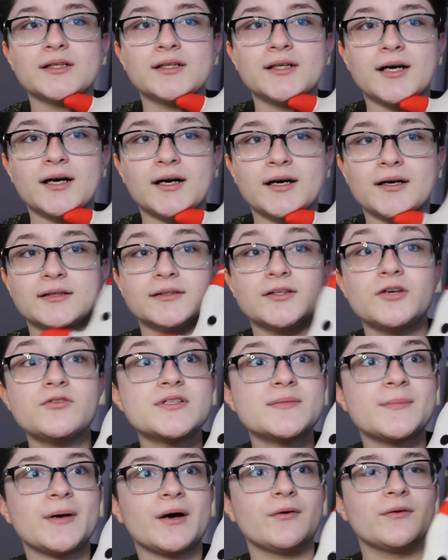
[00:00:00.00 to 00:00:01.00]
knows
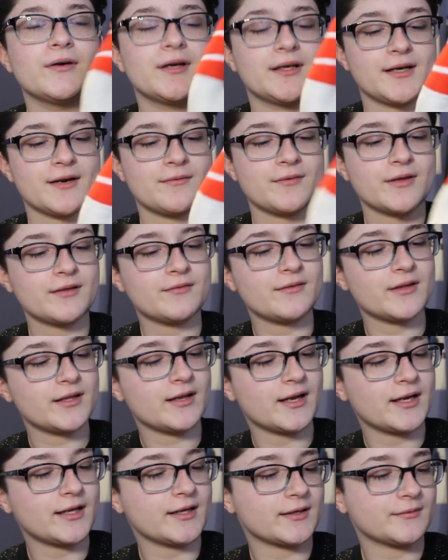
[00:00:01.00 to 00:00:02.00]
about, and I really, really
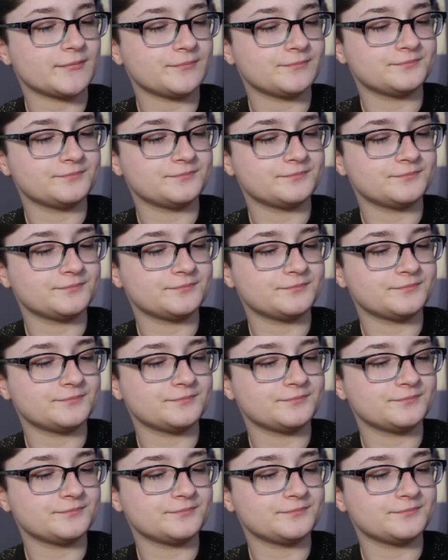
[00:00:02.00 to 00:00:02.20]
like it.